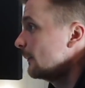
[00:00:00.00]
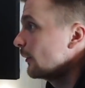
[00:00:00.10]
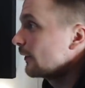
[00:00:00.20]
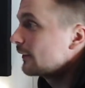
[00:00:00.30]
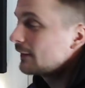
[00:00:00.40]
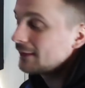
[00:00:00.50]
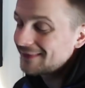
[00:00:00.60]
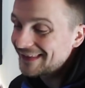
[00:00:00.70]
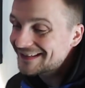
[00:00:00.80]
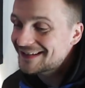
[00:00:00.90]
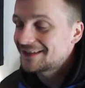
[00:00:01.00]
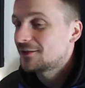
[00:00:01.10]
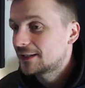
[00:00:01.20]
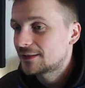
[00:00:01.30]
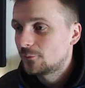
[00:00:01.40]
But this is the
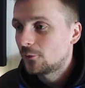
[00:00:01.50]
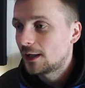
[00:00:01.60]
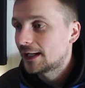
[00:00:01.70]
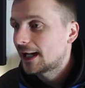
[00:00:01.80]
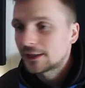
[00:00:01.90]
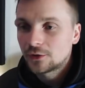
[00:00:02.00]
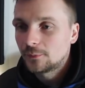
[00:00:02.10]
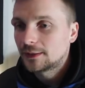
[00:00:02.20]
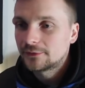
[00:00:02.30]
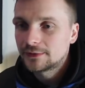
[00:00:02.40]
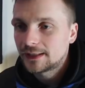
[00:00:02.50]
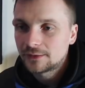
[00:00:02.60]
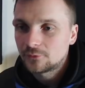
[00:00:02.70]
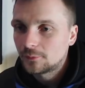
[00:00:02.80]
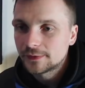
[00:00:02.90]
reason why I don't believe in
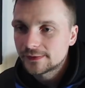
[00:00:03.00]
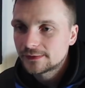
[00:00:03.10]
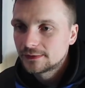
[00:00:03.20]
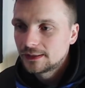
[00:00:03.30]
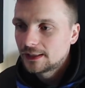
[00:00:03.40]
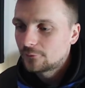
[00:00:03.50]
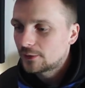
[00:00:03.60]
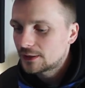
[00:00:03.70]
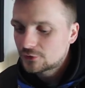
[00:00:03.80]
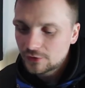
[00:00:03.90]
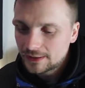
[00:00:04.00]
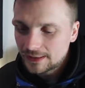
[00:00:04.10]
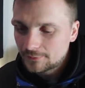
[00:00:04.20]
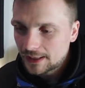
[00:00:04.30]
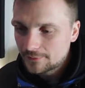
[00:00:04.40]
dead rubbers. If we'd have treated
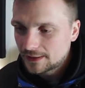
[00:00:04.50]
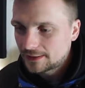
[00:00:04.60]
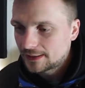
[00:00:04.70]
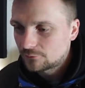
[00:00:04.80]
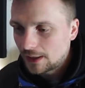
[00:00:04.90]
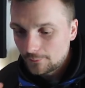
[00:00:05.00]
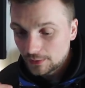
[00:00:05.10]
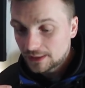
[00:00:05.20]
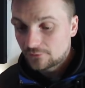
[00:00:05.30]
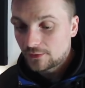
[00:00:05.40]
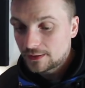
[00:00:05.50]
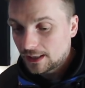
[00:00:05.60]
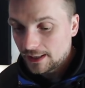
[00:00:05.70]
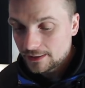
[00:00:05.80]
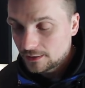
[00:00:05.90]
them games like dead, I believe in
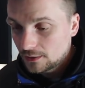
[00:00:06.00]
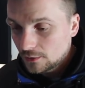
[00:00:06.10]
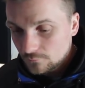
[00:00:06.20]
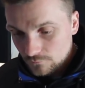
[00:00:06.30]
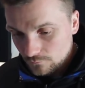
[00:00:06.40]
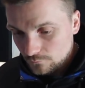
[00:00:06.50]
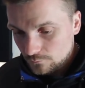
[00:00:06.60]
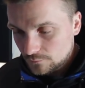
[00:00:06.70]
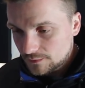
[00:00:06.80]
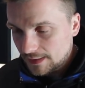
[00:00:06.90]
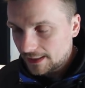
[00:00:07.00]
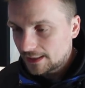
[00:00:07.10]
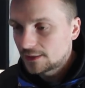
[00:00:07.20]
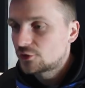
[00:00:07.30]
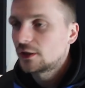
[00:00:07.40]
like
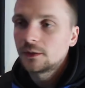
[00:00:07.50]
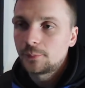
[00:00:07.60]
taking a chill